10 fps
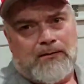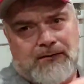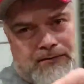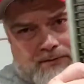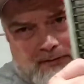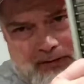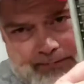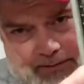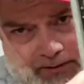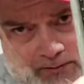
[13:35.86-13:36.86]
throw a little
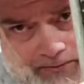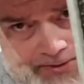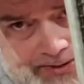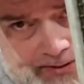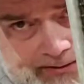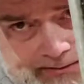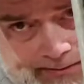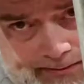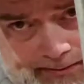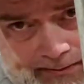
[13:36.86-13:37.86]
bit of coarse salt
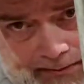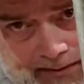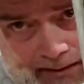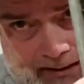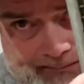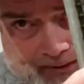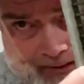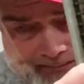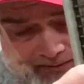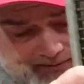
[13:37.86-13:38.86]
in the
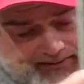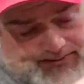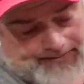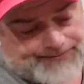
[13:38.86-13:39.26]
bottom of this.